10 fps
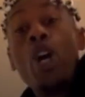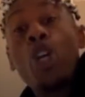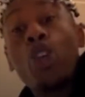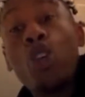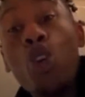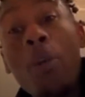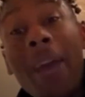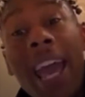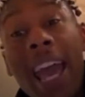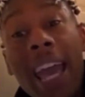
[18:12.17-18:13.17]
You
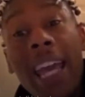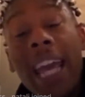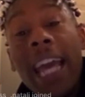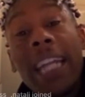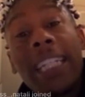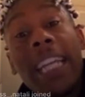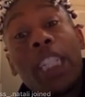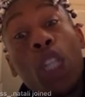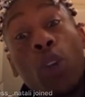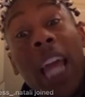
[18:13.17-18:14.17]
mad that
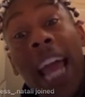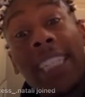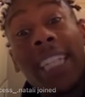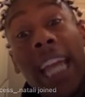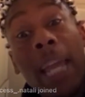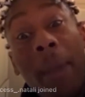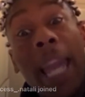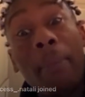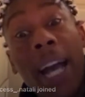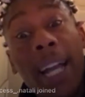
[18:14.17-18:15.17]
your last name
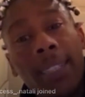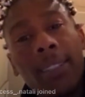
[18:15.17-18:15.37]
ain't mine.